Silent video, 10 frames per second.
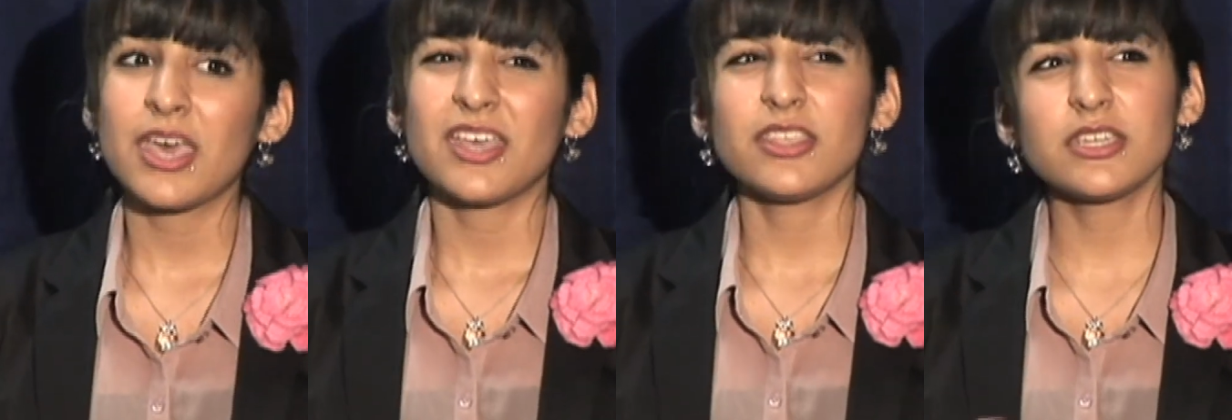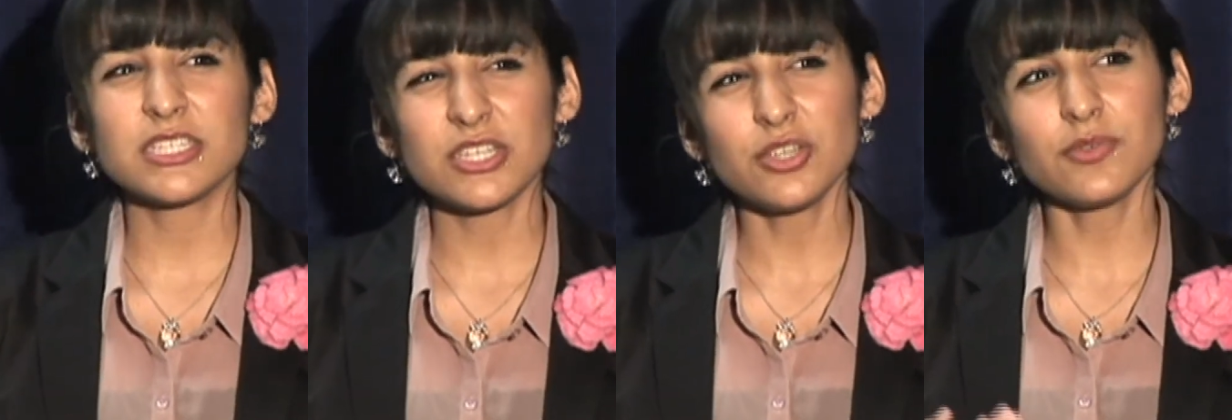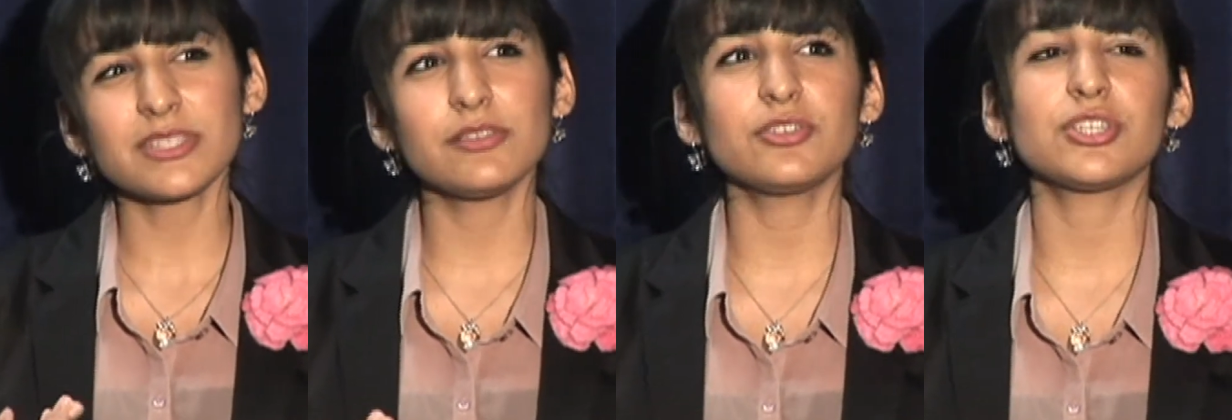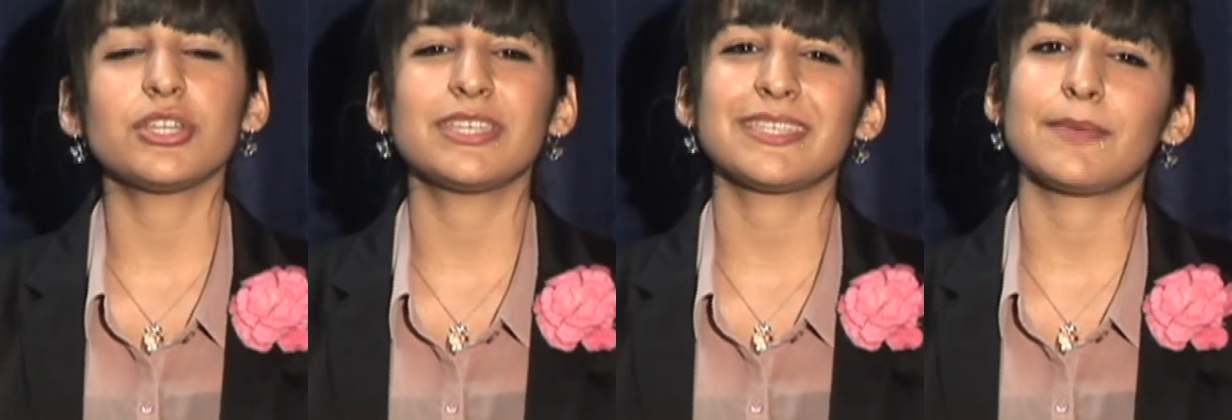The continuing
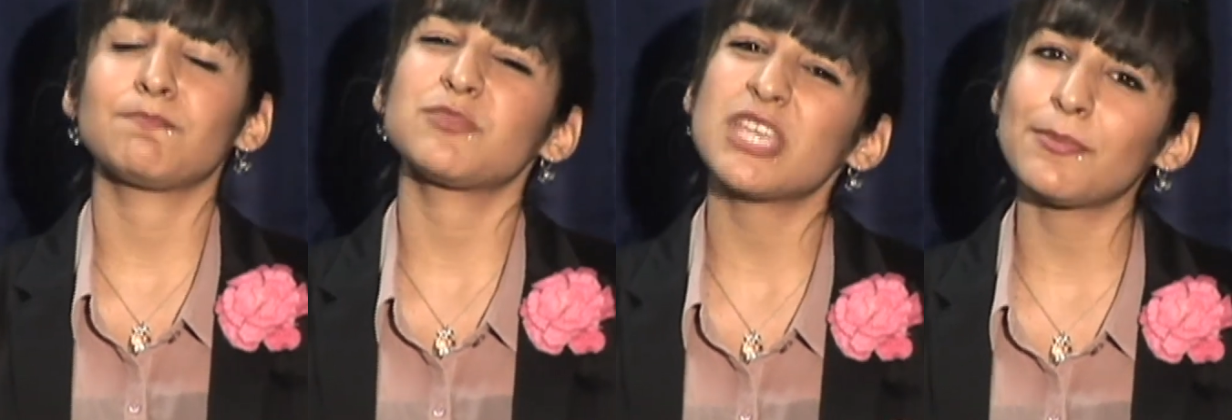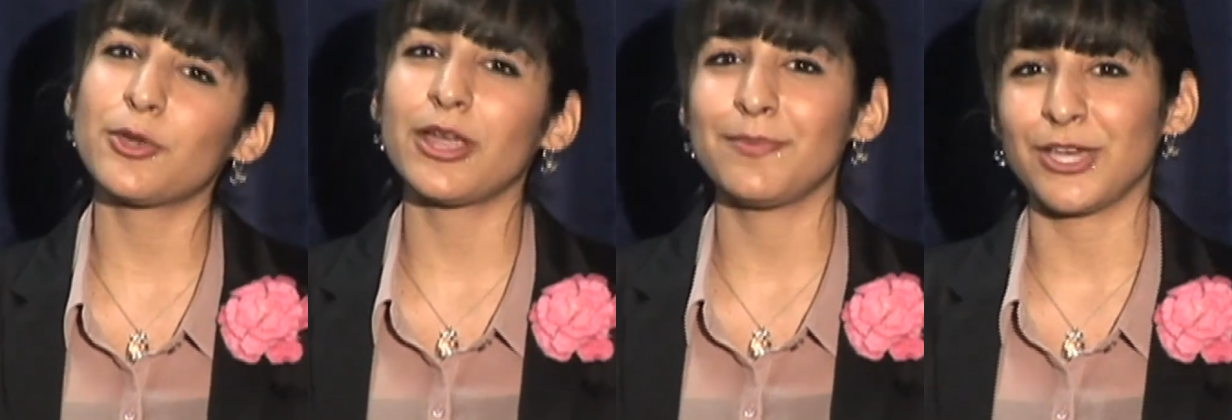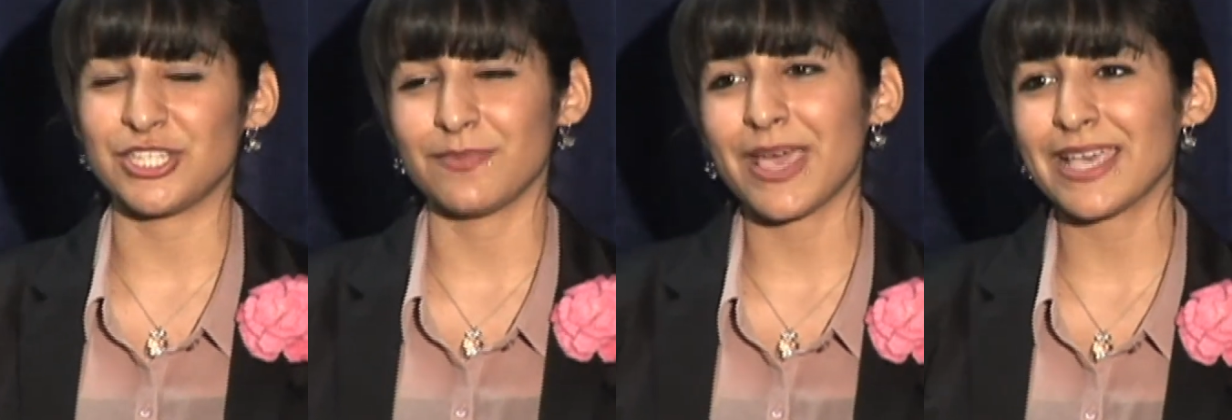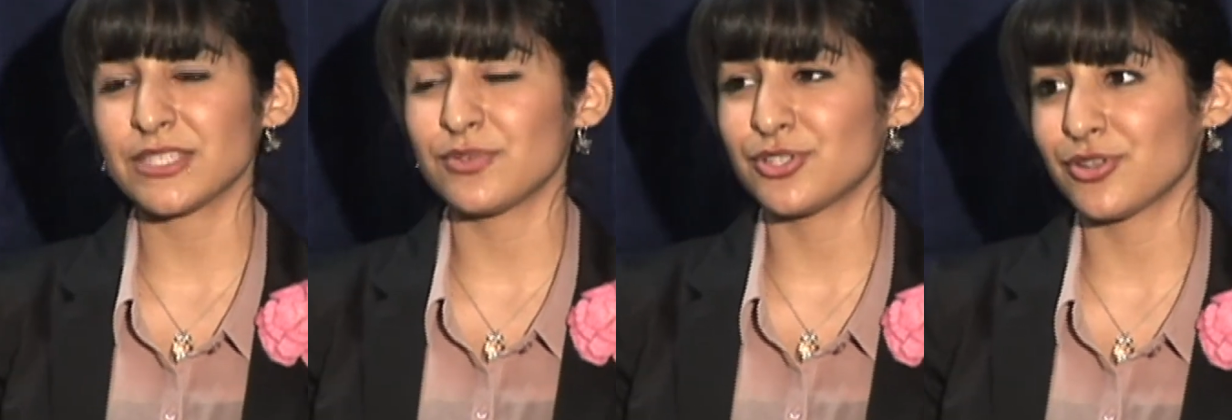resolution is a temporary budget
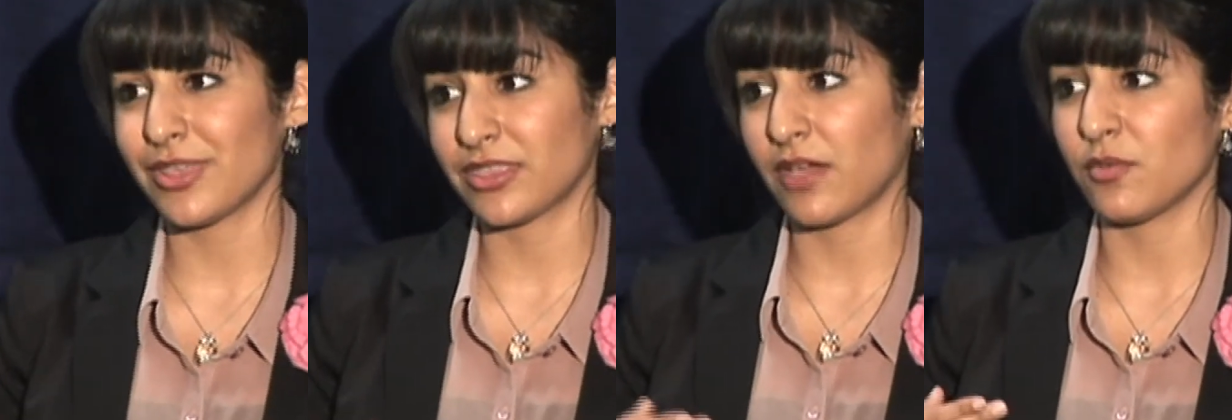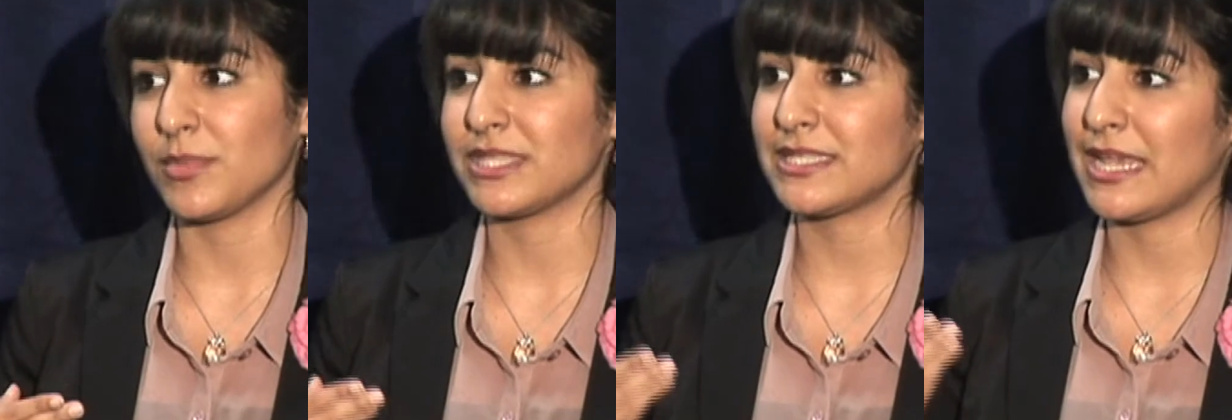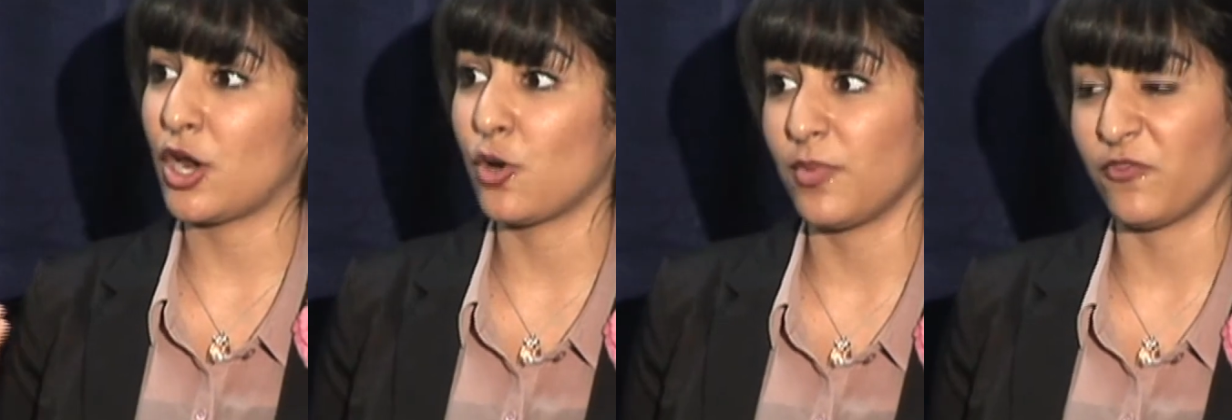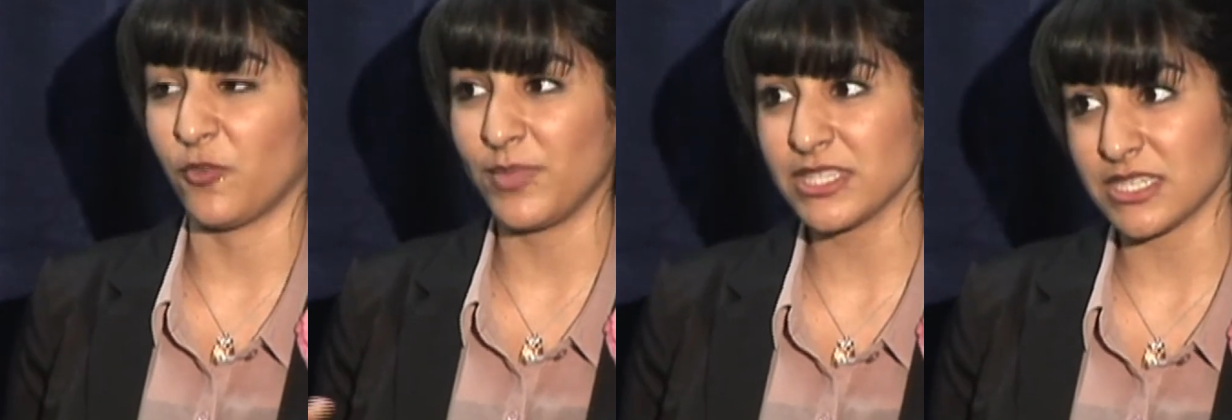passed to ensure that the government stayed open for
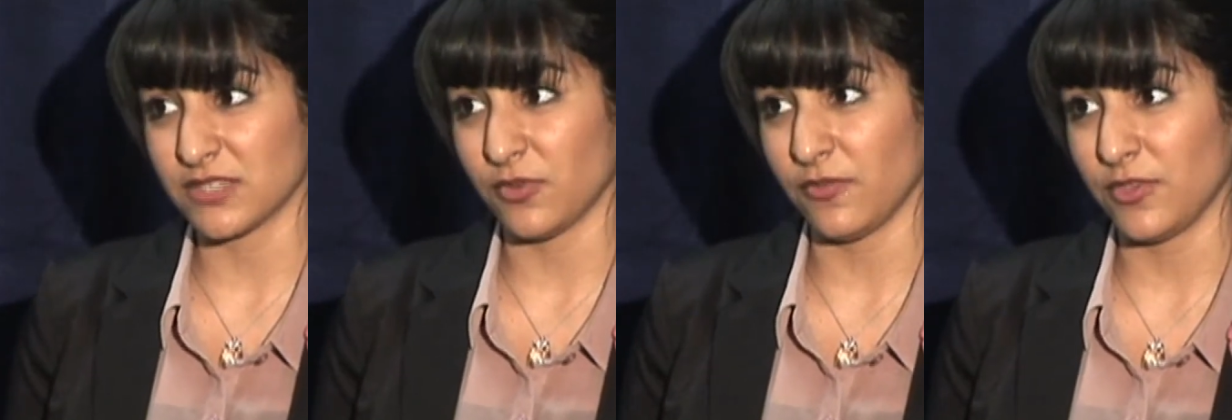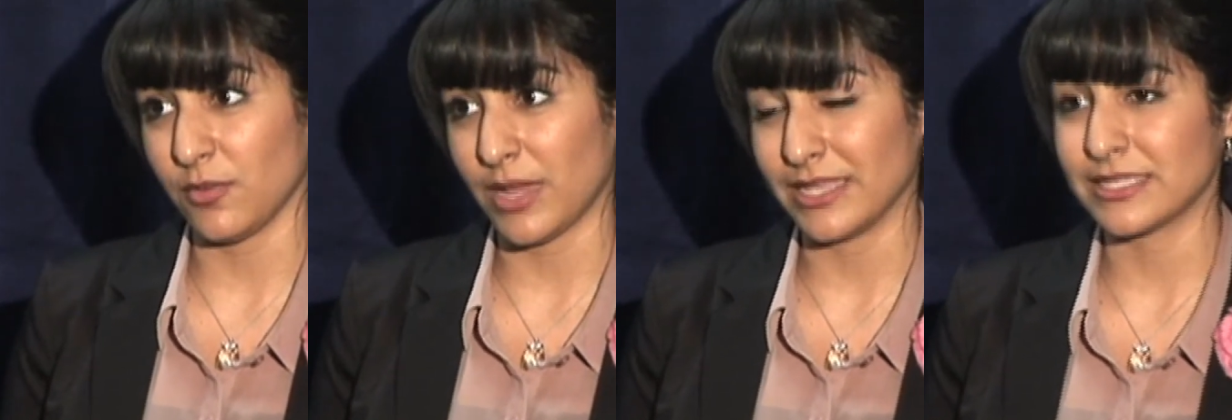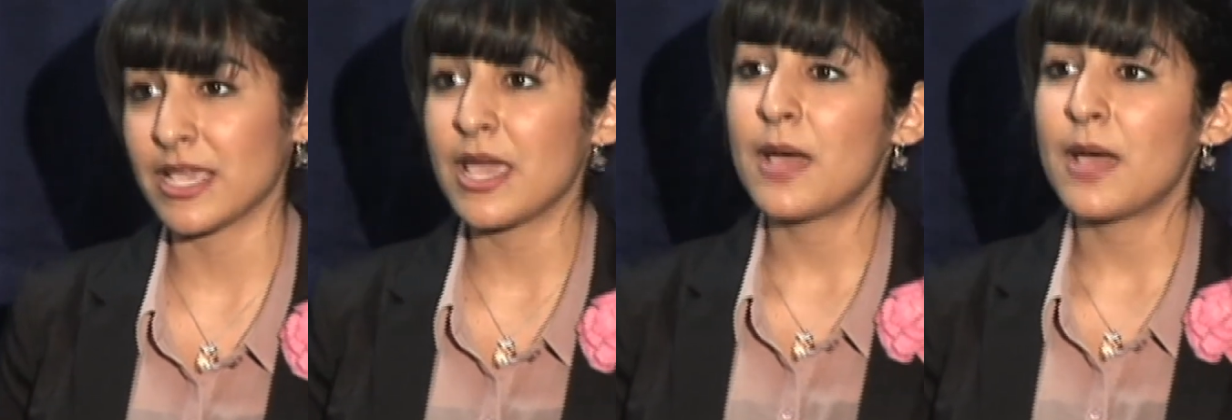business for a few months,